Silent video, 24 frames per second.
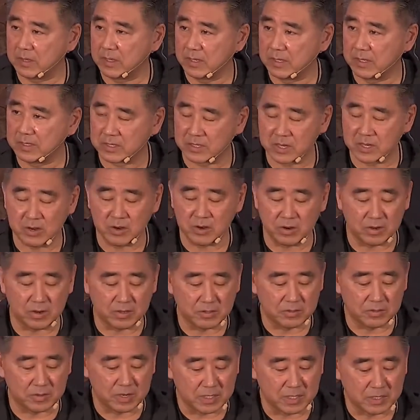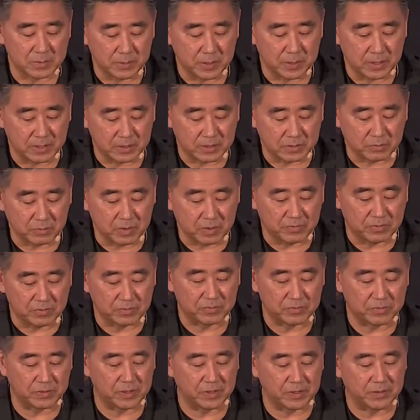is characterized by this reverent
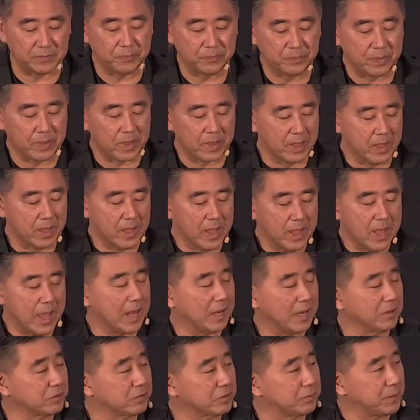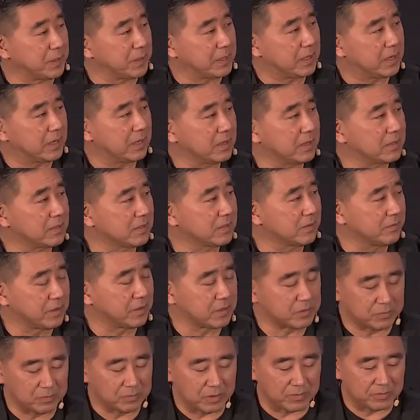fear, and it was because of
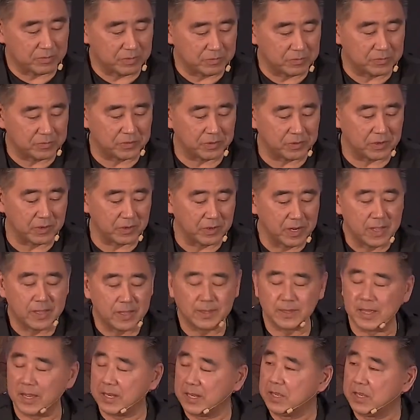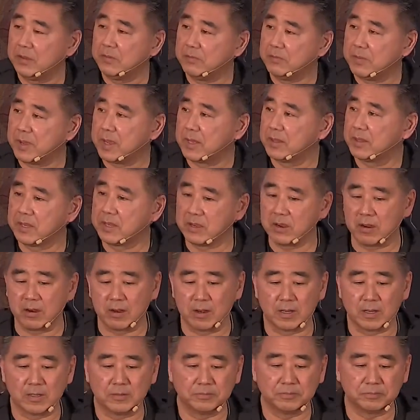this reverent fear that he made the
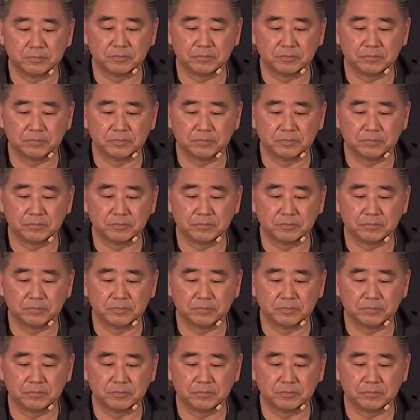ark.